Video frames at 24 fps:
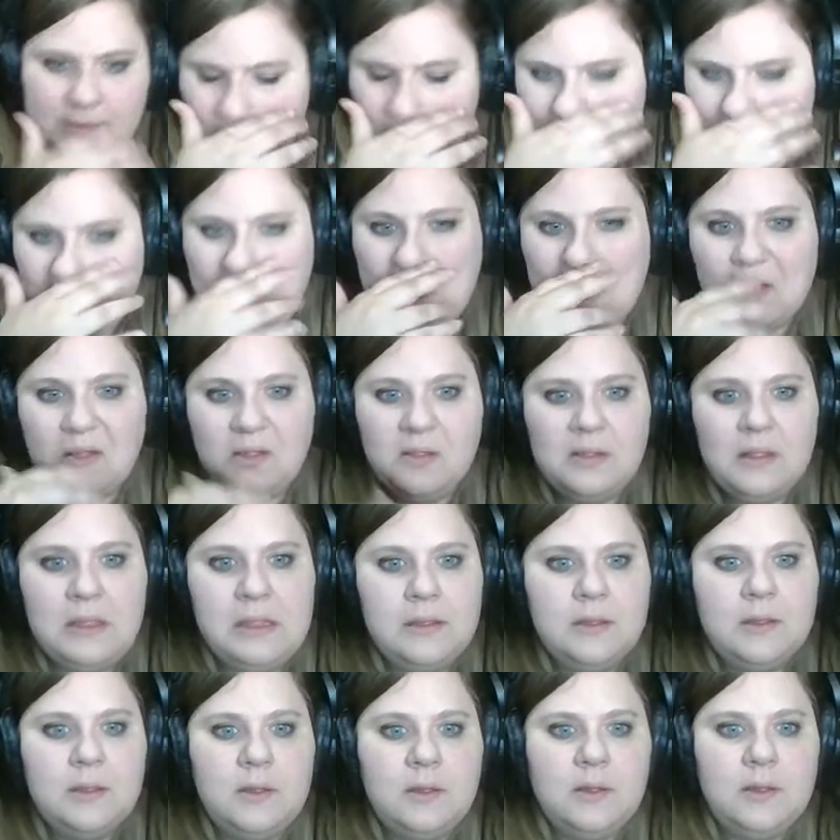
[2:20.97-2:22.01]
well.
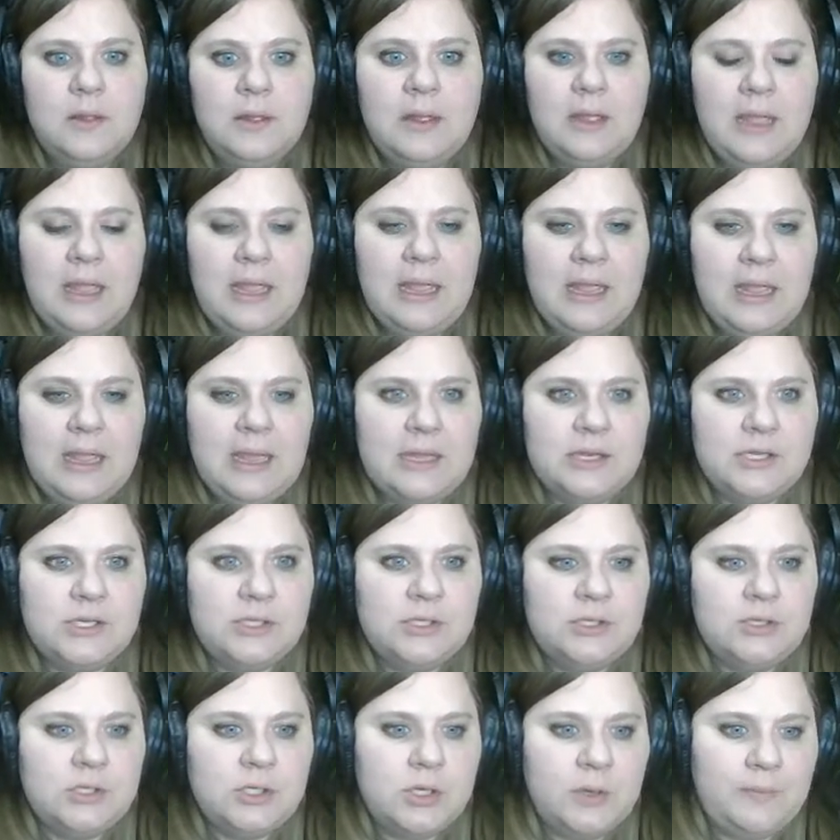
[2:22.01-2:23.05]
And
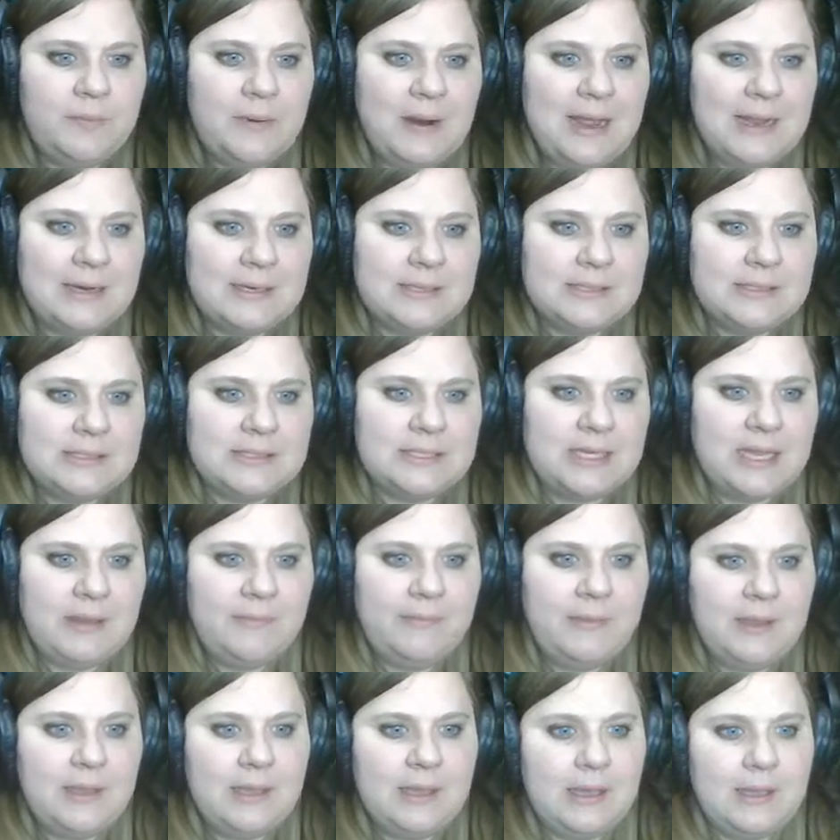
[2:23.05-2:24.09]
you should practice
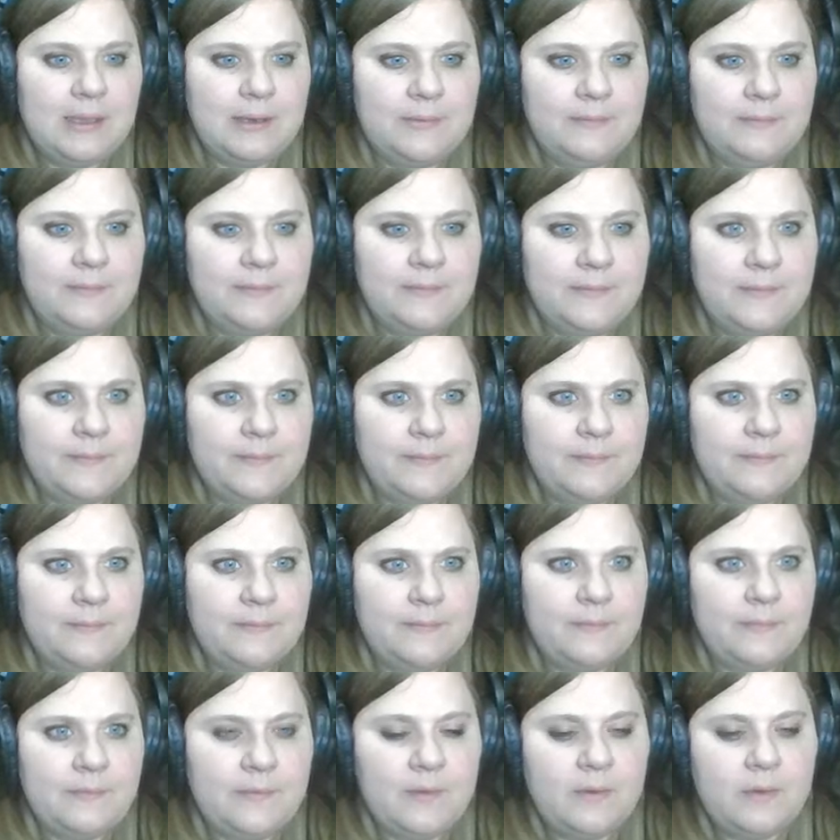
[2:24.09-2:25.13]
typing in
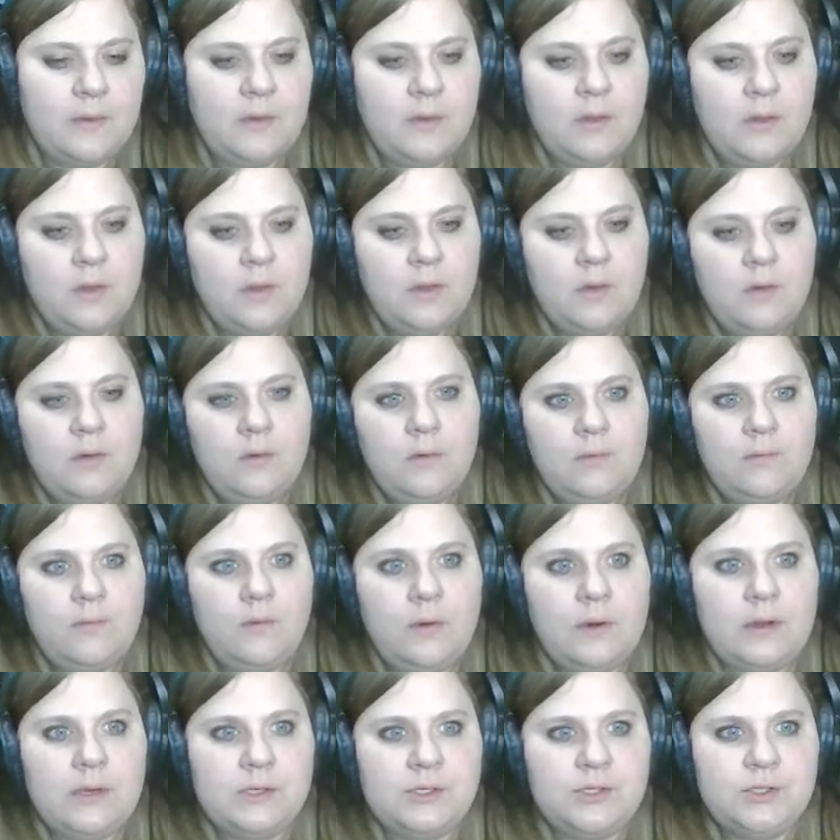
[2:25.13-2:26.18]

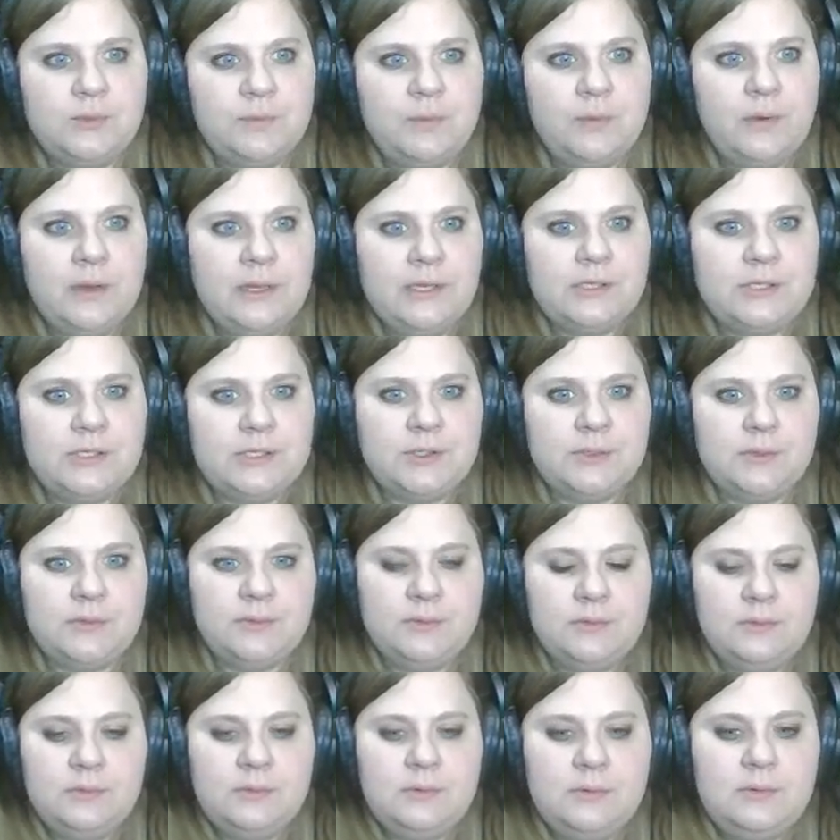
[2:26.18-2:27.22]

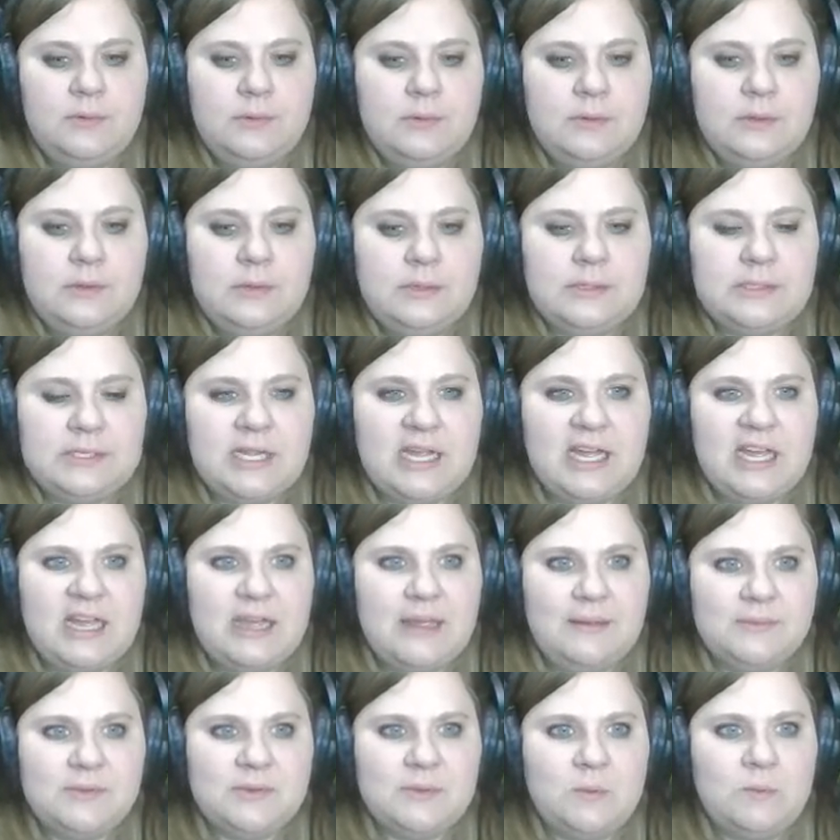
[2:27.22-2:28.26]
42.2
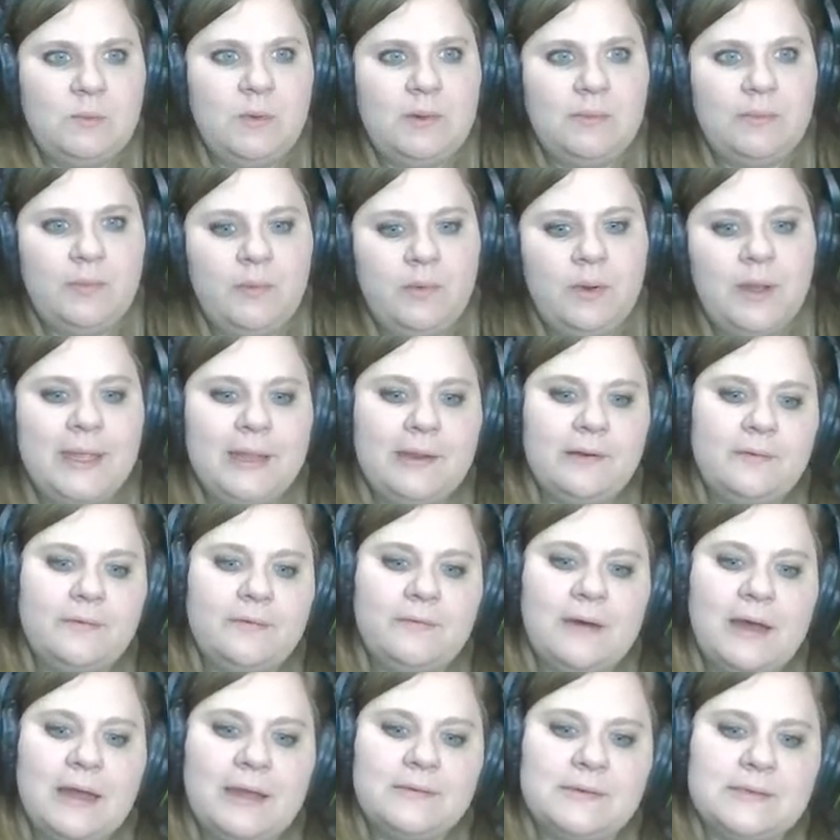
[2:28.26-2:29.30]
times
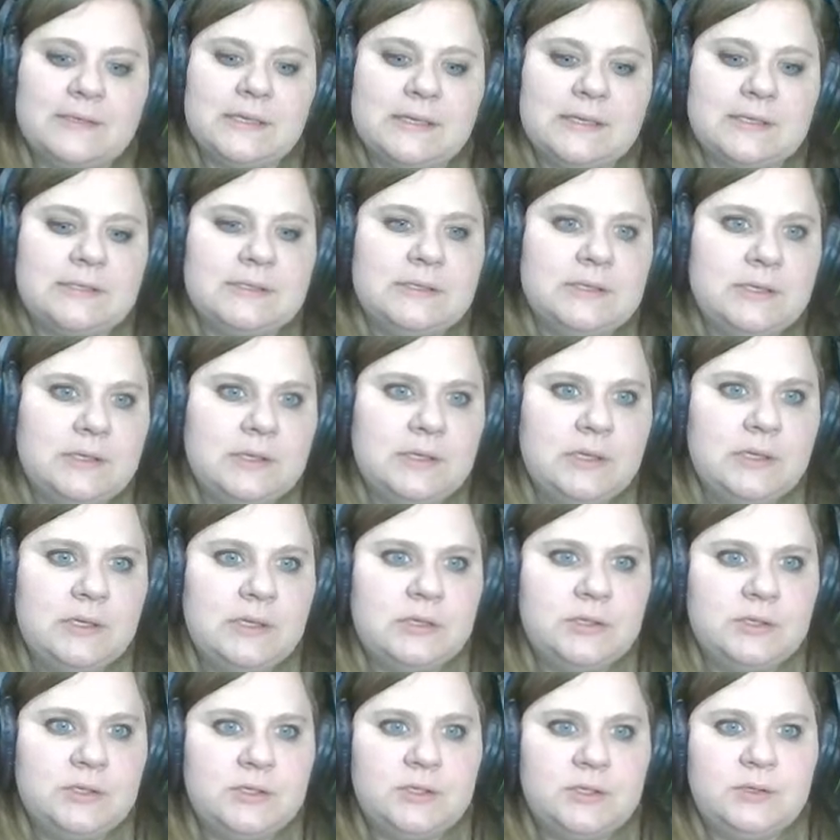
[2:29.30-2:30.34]
1.56
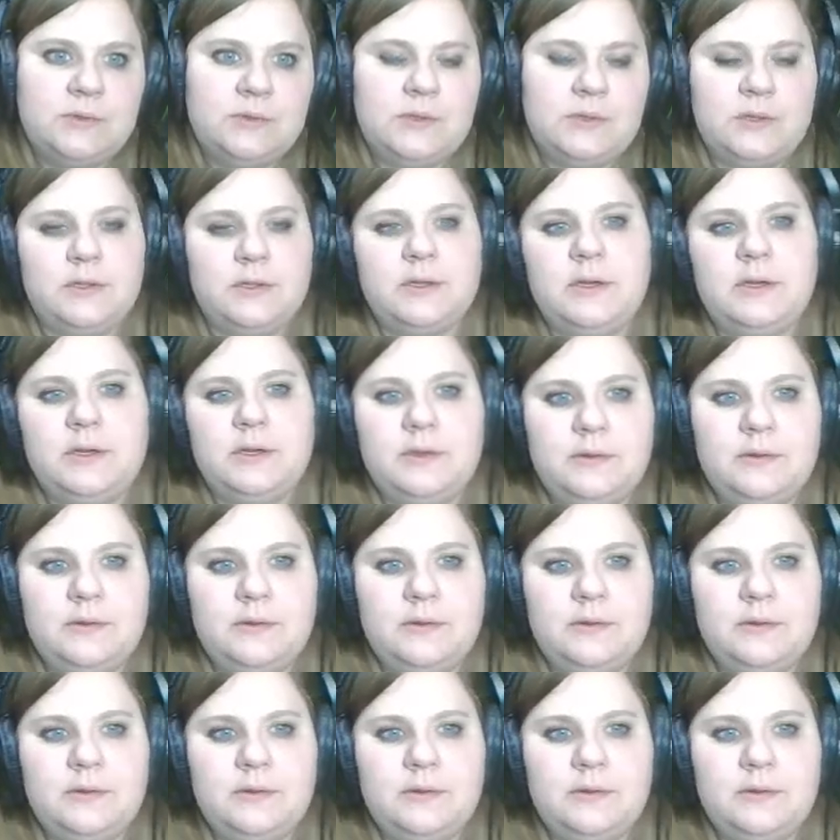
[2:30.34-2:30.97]
to the third.